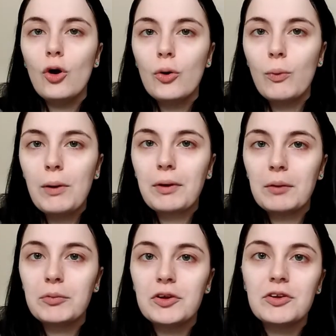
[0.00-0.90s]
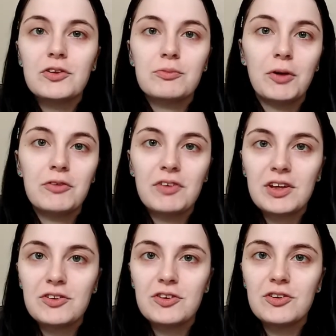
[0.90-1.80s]
Well campers, my
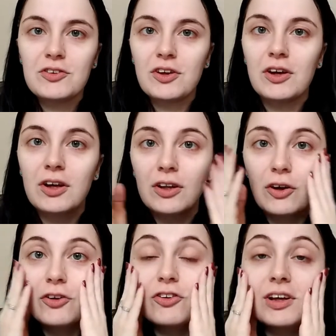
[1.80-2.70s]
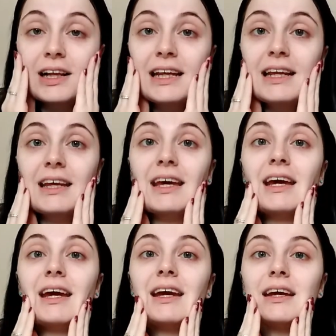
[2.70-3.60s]
face is nice and clean
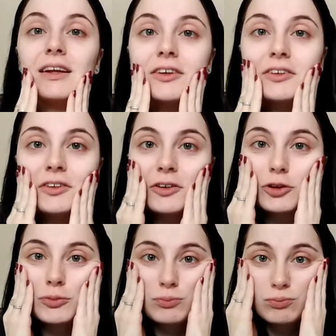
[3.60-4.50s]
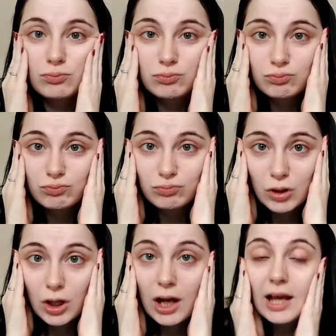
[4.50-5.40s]
again, and
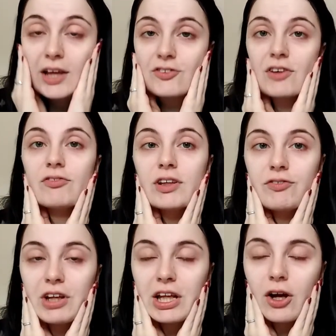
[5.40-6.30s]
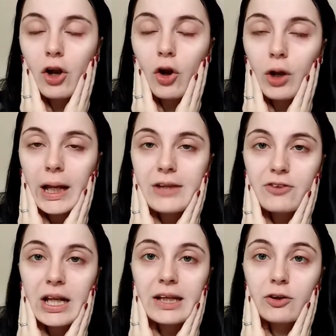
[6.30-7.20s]
it's definitely feeling a lot less
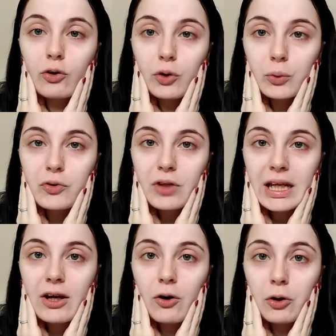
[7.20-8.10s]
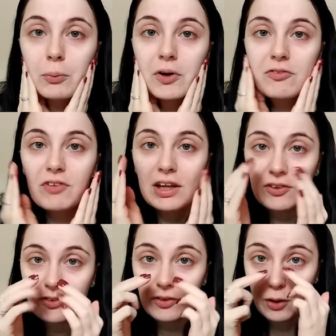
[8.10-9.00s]
like an oil slick on my
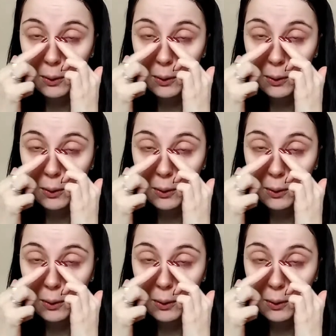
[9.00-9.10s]
face.